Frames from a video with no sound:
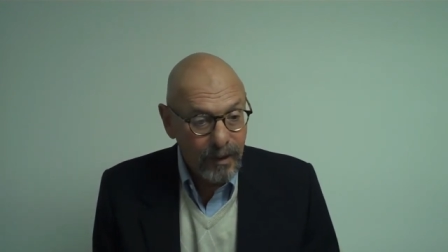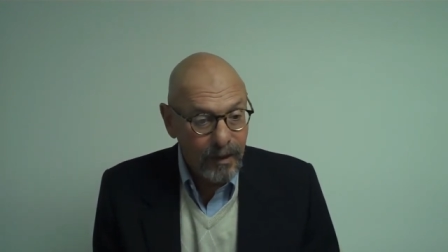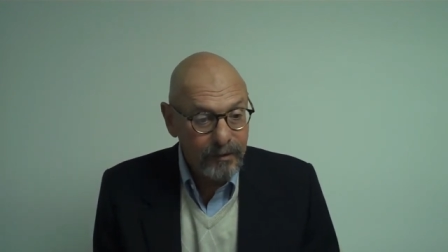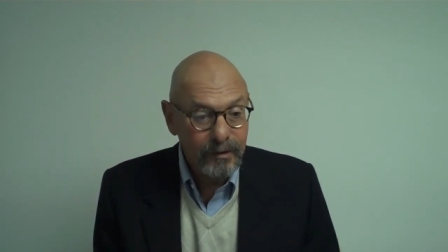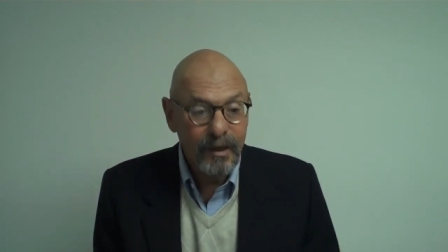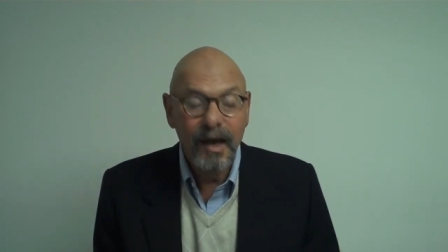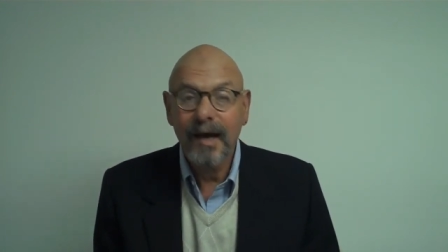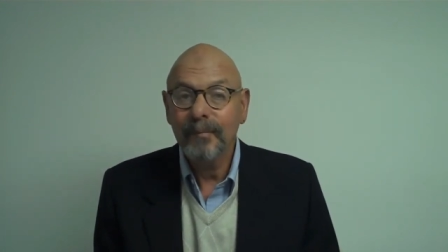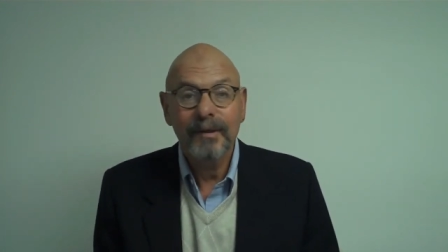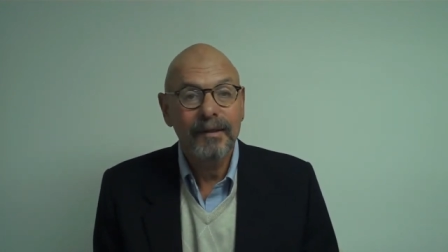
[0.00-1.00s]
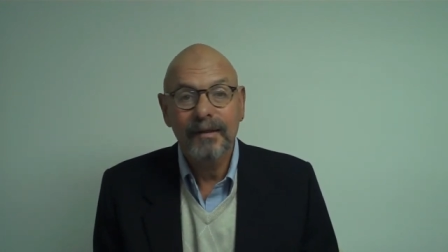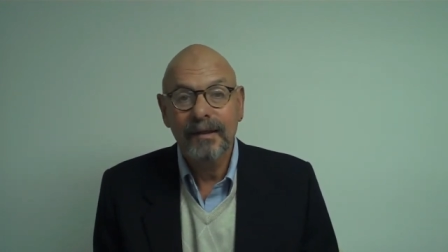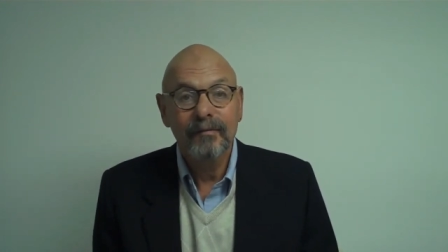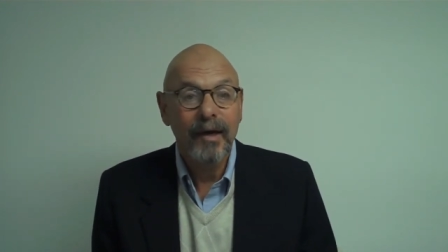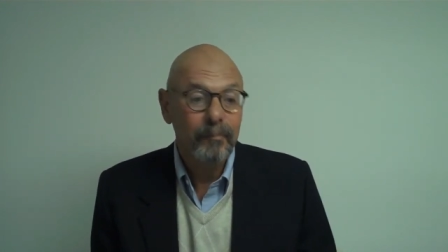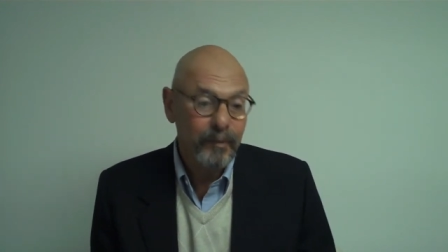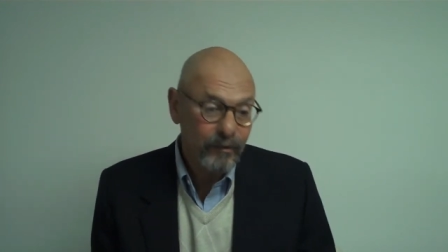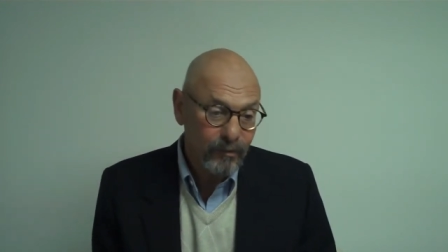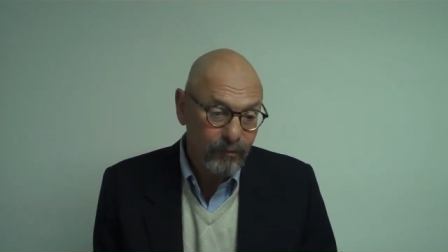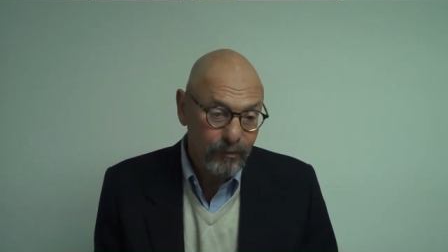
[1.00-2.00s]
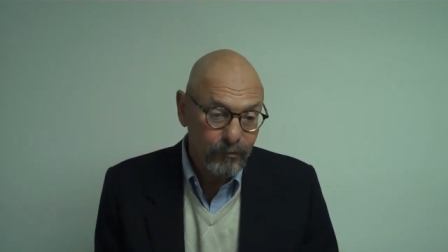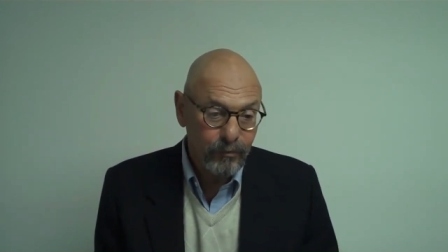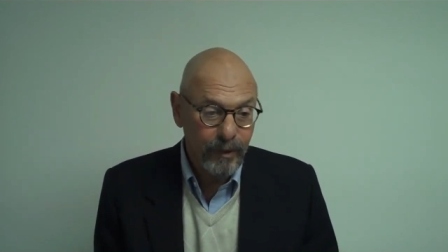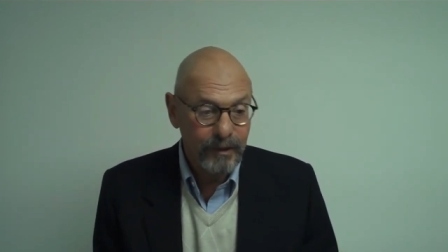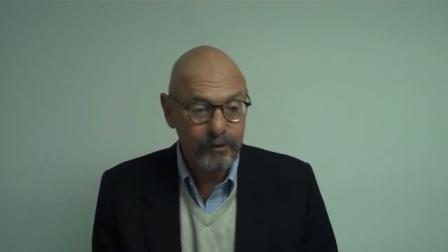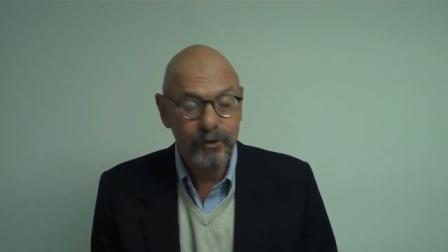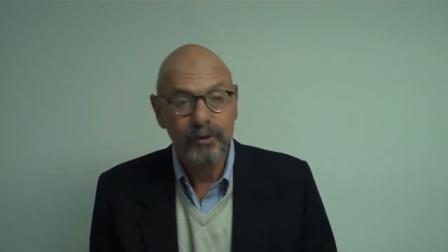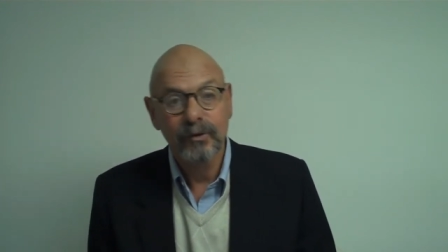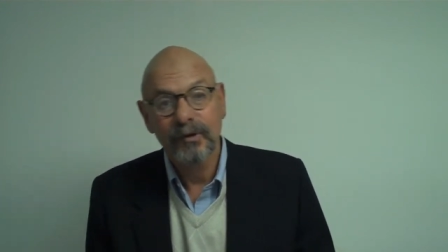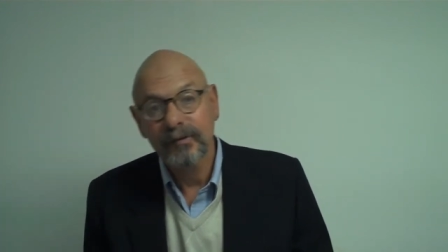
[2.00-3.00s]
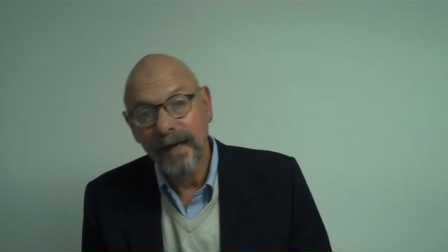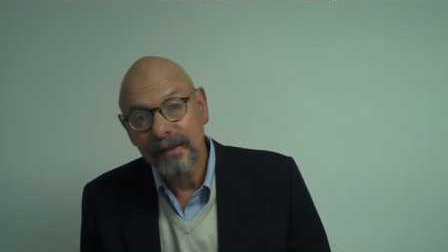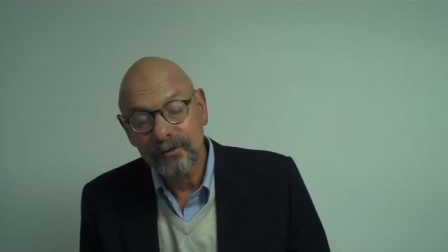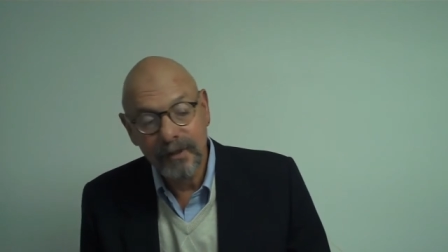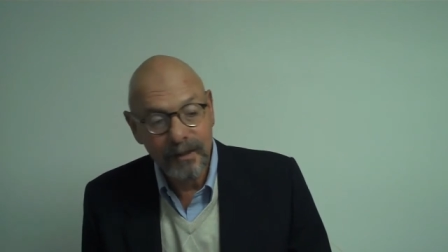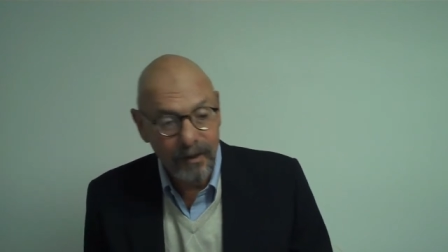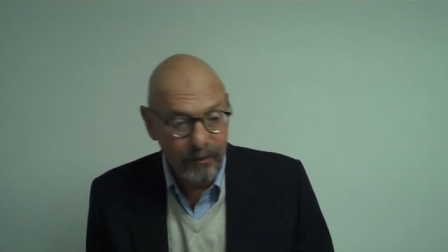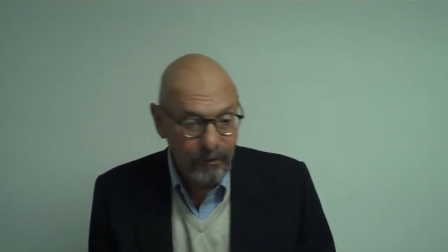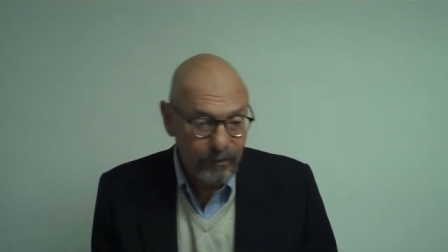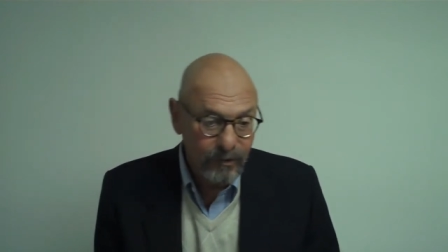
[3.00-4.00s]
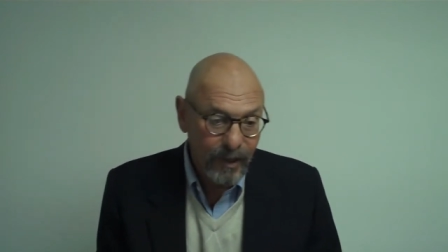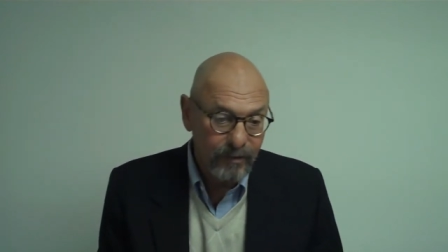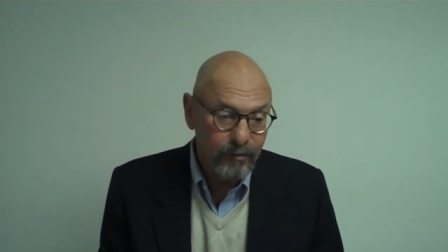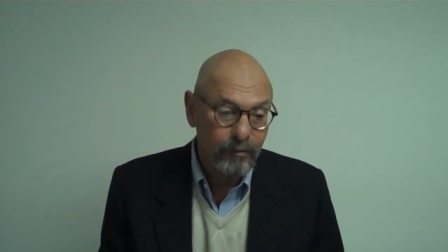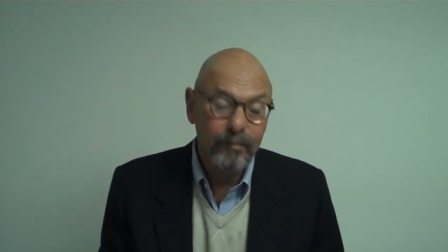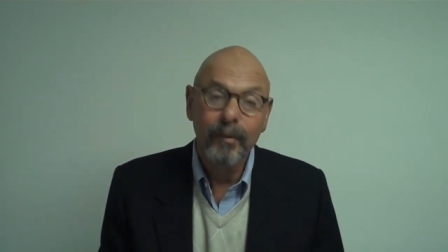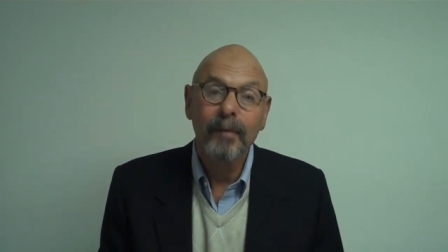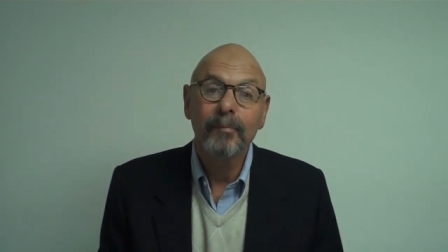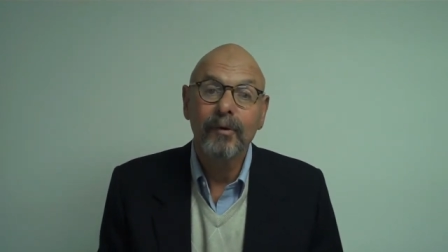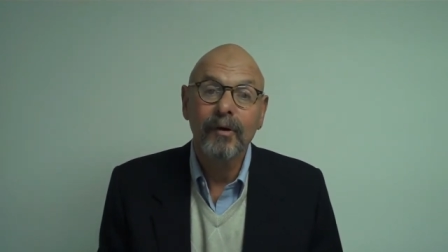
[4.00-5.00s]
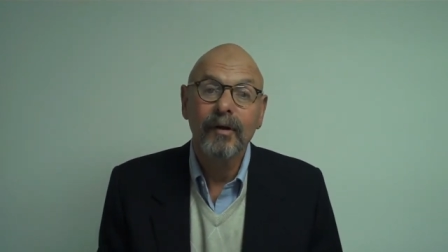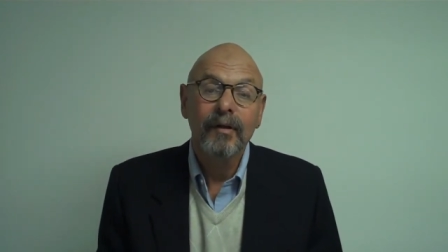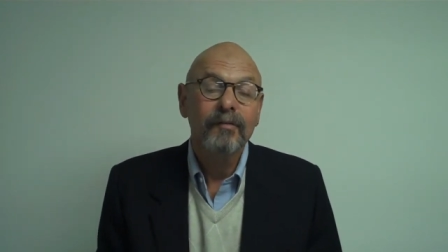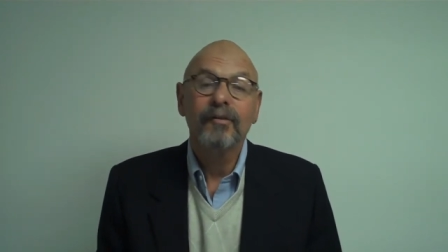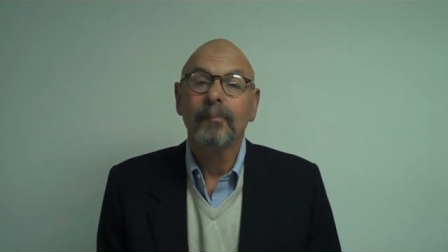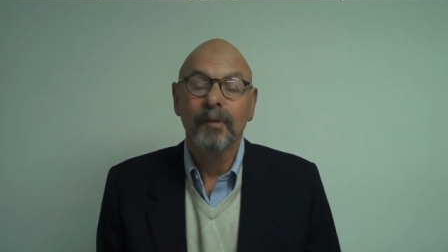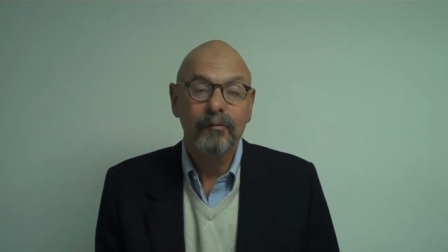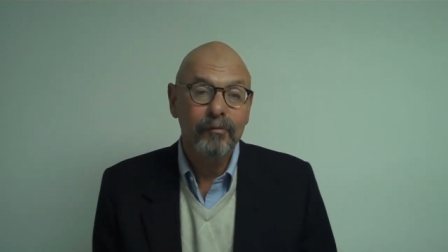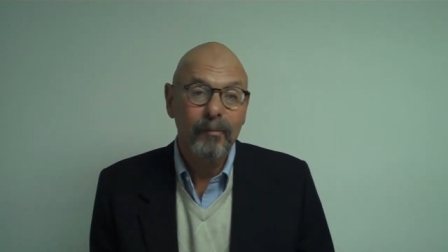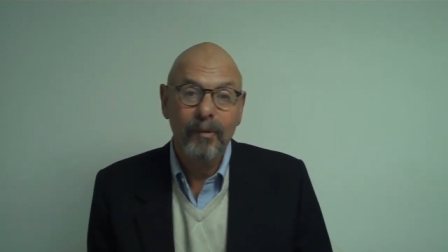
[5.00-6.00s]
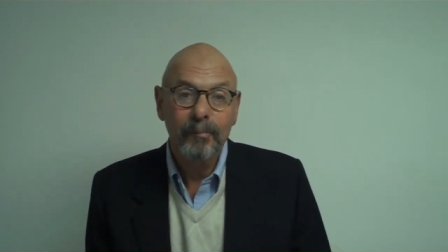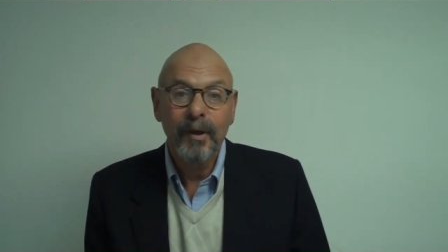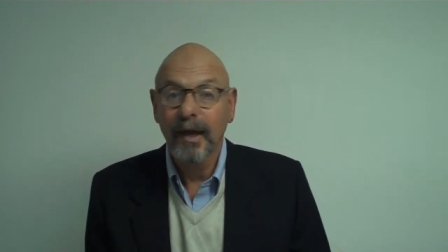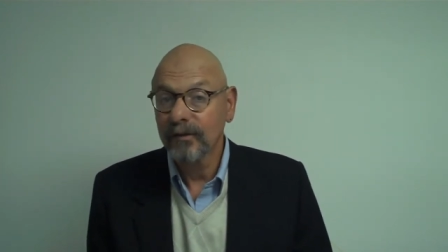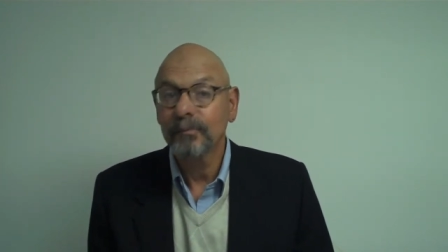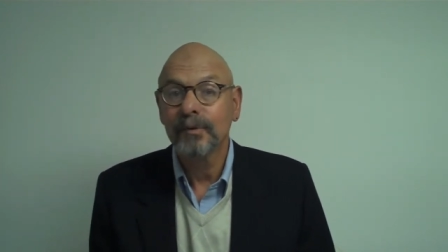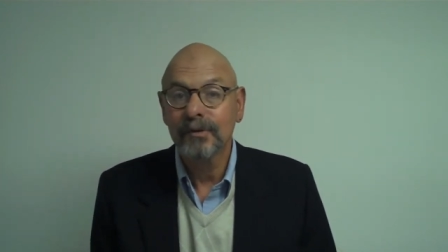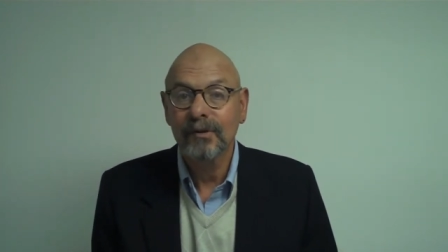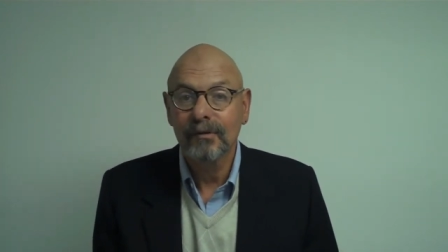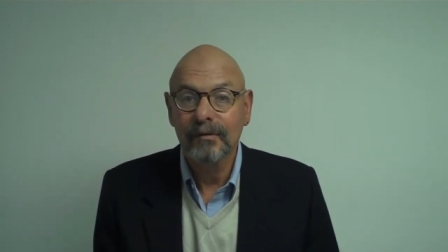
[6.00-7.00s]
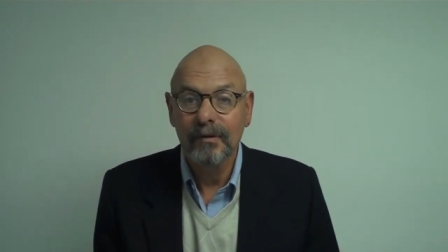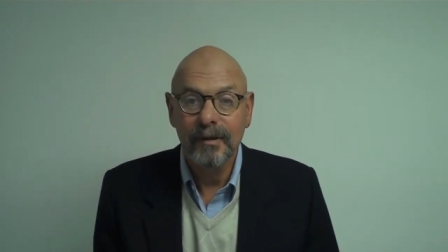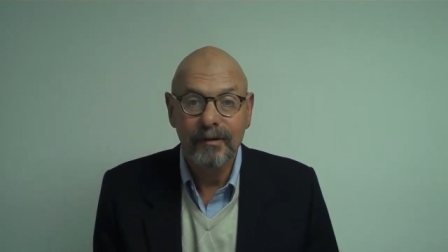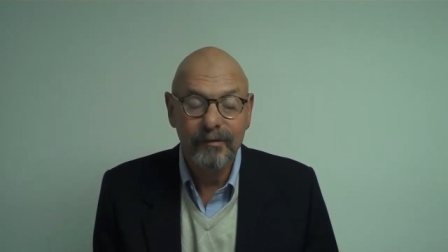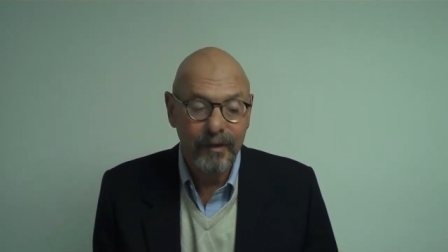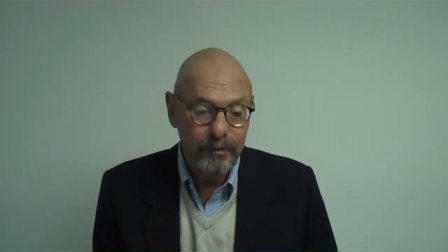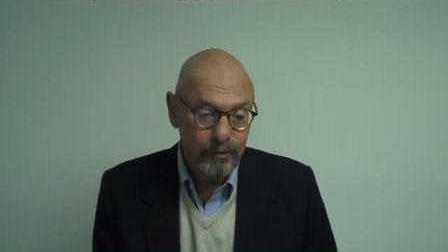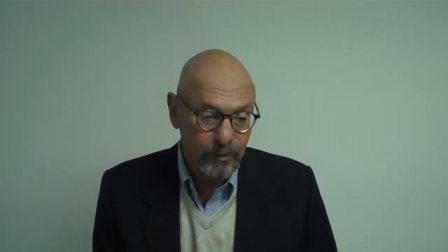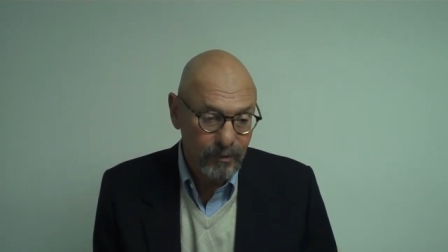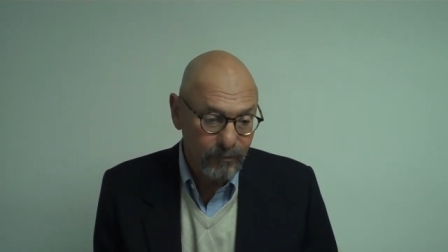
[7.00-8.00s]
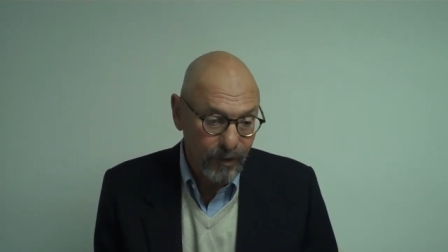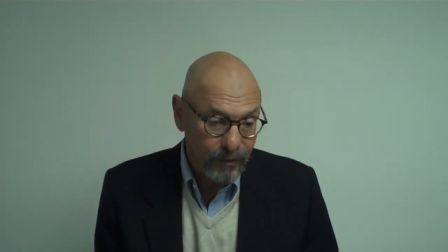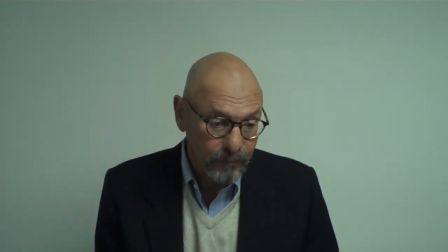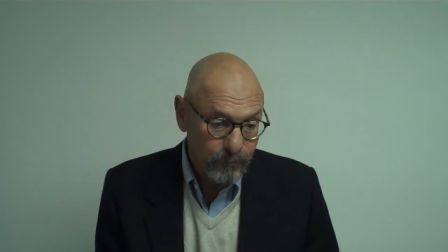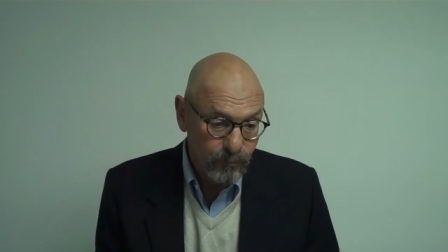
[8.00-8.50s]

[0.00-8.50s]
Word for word: uh, you commonly leave out bits of information or exaggerate others as you remember something from the past, particularly a sexual event.